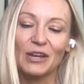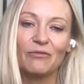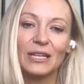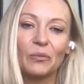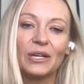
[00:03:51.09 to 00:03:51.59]
I
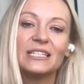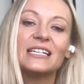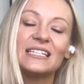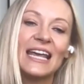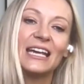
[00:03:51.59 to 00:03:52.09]
really wanted to
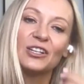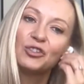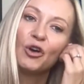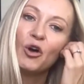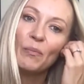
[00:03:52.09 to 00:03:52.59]
take
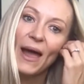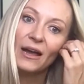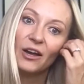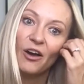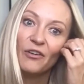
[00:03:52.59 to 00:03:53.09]
control back
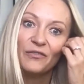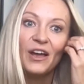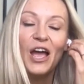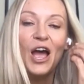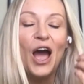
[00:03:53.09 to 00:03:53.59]
of
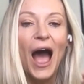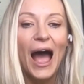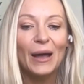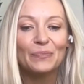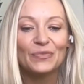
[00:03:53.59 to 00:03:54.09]

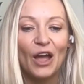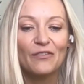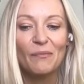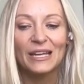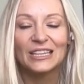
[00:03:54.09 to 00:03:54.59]

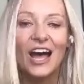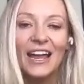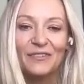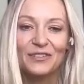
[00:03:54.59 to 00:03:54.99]
my life.